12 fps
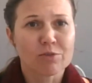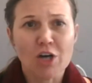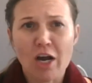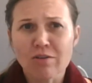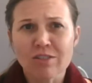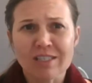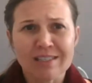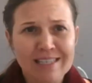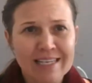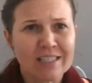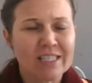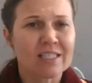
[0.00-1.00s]
Drones and
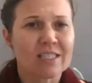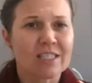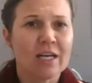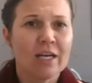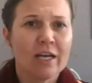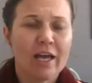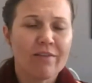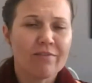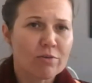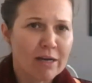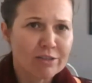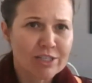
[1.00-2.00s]
sensors in the
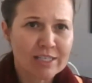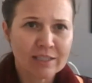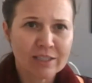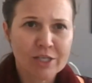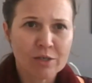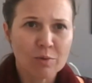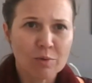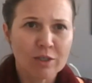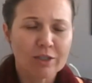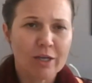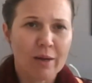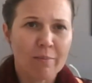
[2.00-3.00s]
remote sensing
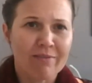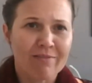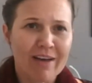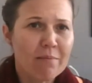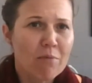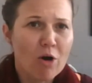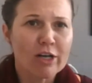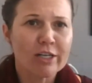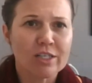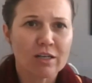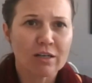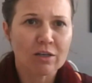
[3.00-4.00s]
world, I mean, they
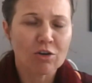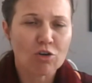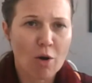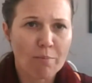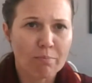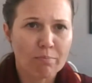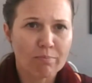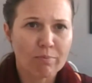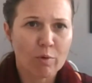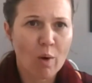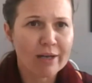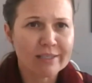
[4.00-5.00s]
monitor crop
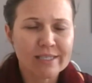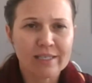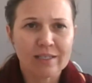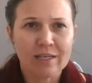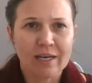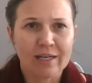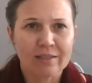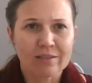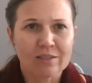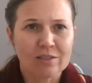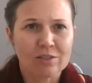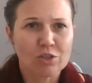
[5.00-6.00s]
quality
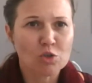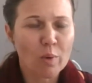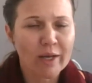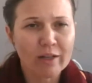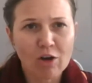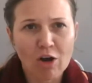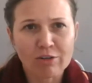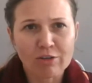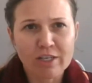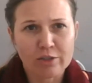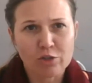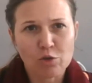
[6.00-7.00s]
and
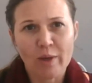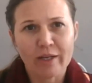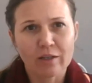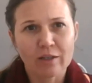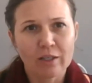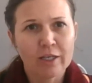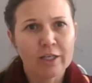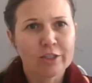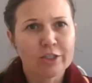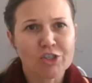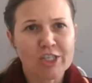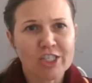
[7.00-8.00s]
soil
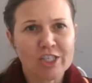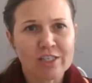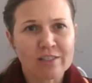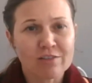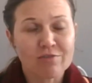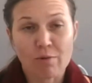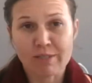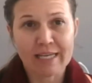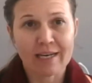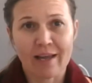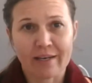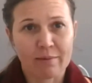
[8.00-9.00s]
nutrition from
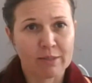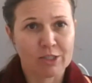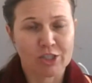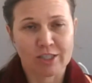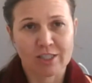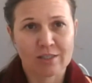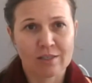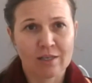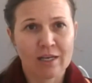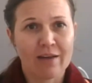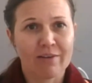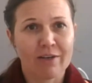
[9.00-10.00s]
satellite images.
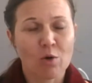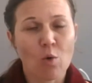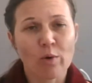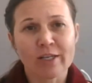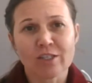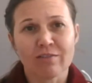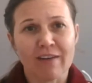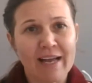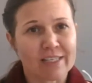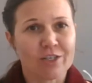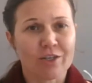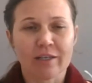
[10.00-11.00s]
And then according to
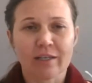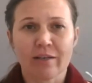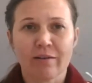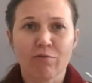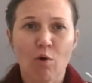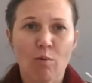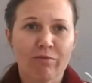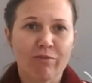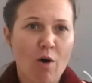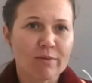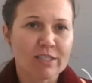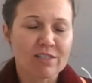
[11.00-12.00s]
that, you can inform
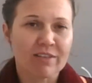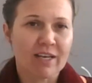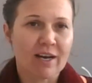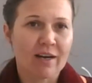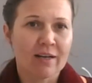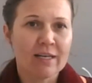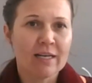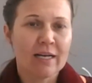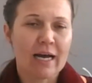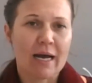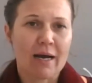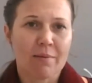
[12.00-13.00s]
farmers via
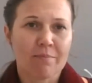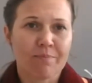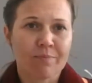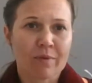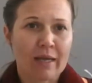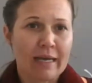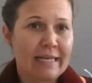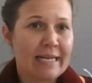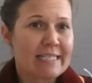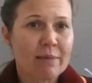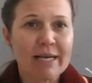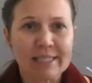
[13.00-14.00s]
an
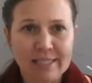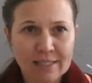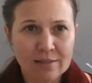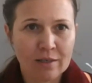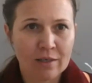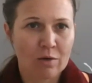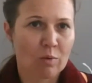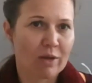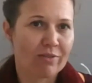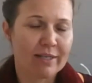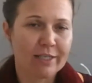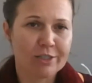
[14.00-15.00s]
SMS
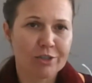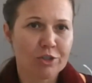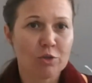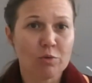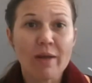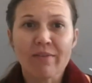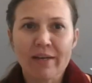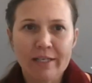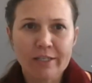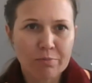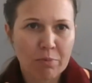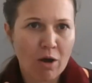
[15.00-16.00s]
what they need to do, when they
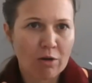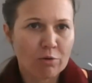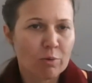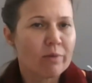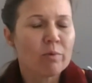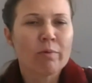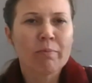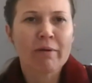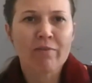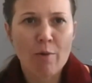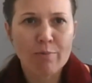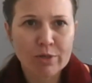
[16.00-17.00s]
need to plant, when would be
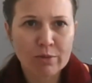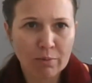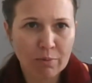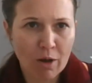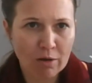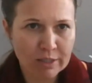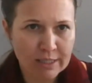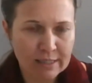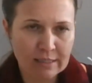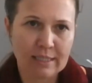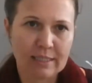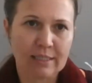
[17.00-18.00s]
the optimal planting
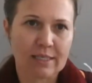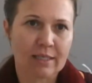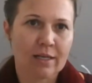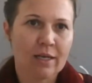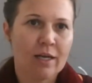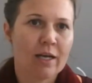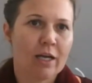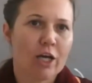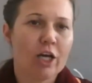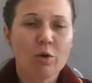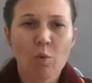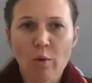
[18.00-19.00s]
season,
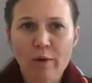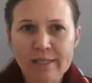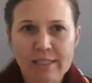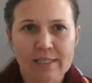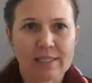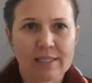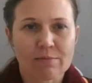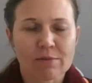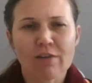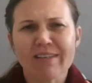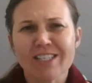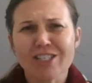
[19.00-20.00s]
early warning system.
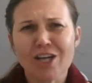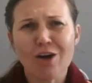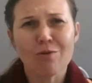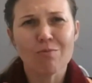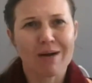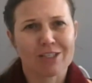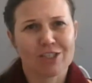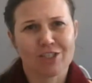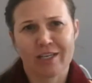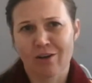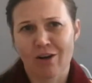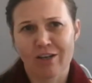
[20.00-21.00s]
So there's so much
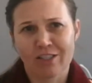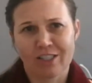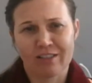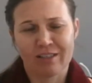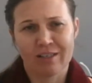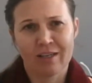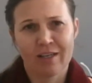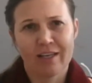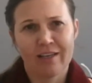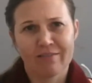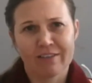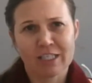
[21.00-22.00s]
technology
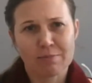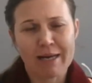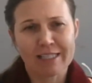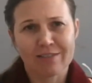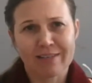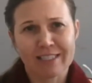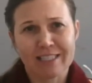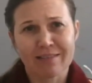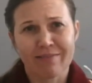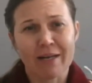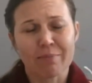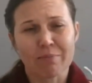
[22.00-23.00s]
in this space that's
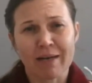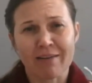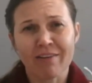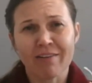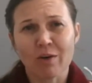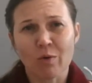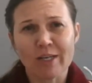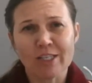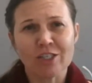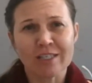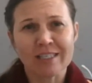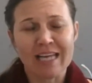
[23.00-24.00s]
developed. But I think the
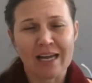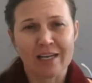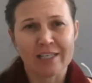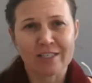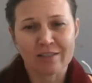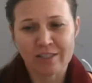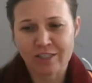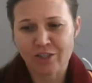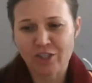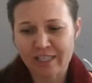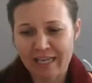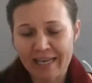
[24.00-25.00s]
question is
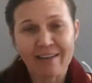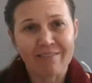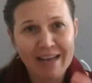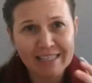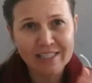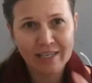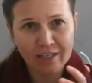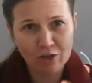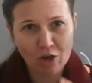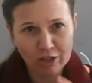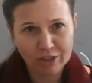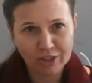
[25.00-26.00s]
just getting that
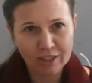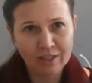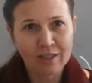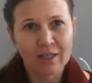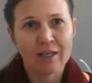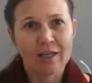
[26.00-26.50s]
technology.